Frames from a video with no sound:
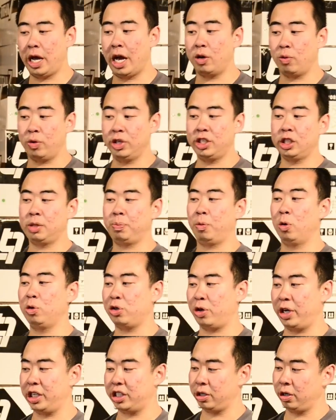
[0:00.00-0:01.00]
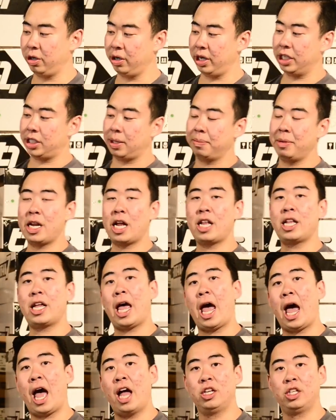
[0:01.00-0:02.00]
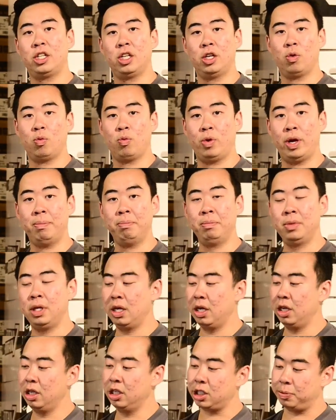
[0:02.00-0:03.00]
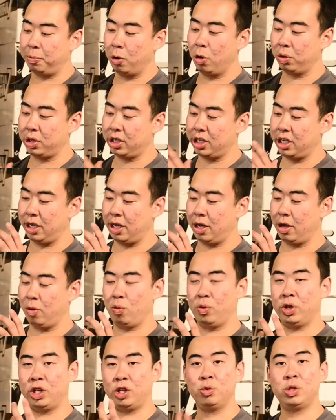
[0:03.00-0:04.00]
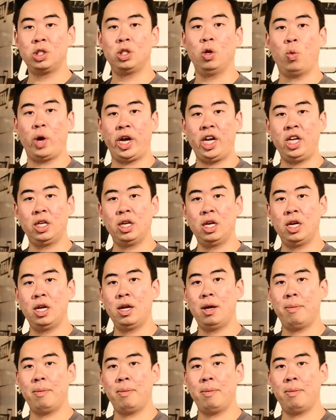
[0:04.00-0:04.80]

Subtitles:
And the rigid spoke tracer is something that they add to the rim spoke to reduce the weight